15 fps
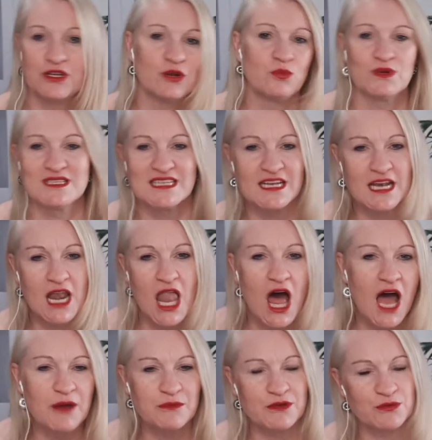You know, was it in
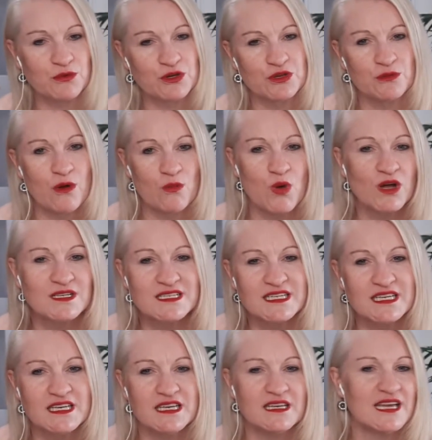line with what you were
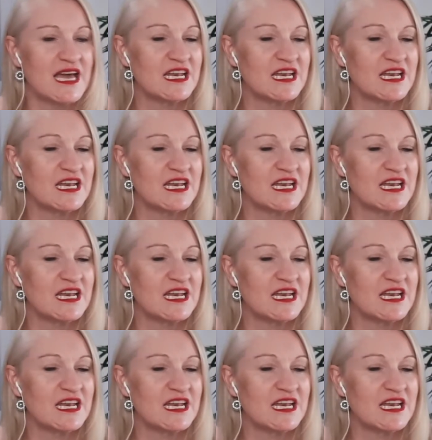wanting?